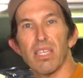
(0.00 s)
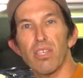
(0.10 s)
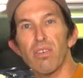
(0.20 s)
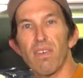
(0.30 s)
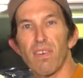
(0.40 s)

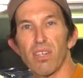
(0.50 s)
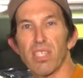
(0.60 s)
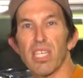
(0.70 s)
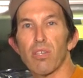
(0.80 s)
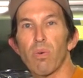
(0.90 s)

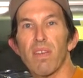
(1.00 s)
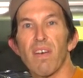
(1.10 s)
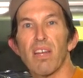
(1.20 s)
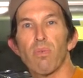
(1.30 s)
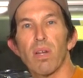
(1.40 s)
University,
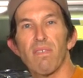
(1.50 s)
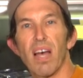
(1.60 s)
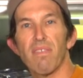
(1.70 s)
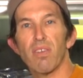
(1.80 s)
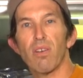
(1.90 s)
twenty-five
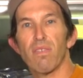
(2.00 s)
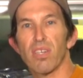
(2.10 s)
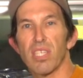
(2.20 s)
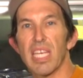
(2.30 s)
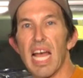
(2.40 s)
twenty-five
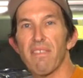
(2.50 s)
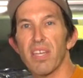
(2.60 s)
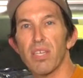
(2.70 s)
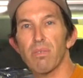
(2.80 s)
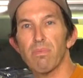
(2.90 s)
University
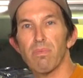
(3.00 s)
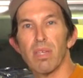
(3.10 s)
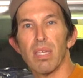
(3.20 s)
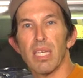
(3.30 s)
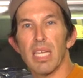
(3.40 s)
Avenue
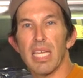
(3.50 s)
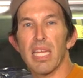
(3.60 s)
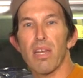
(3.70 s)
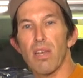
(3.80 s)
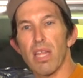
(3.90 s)

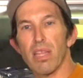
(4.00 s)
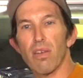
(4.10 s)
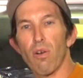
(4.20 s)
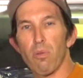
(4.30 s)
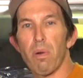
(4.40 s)
in the
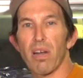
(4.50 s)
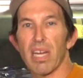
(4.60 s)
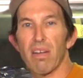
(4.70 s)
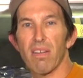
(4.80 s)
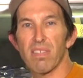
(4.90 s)
North
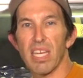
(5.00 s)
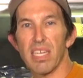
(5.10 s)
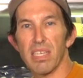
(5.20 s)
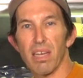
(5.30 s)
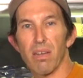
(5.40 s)
Park area of San
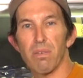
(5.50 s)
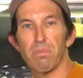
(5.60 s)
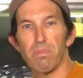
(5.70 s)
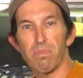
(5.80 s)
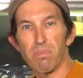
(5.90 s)
Diego.
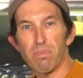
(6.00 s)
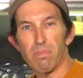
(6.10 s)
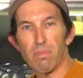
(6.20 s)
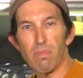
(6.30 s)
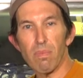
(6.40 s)

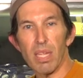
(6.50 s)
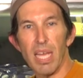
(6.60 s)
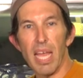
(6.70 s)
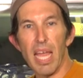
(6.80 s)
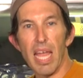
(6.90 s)

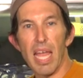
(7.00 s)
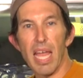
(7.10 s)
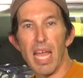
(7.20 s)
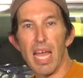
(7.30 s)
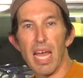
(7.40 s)

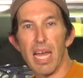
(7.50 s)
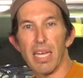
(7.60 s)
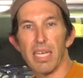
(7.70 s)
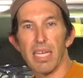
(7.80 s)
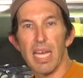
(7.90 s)

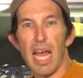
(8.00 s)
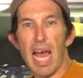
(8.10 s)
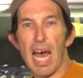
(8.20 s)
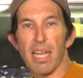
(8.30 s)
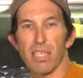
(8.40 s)
And
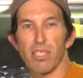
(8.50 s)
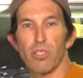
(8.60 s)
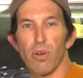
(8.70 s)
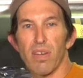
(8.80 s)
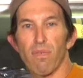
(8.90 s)
Alex
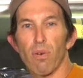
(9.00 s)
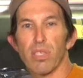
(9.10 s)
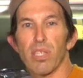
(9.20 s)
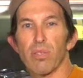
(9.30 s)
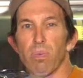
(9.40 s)
joined
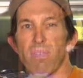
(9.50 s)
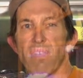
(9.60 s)
forces with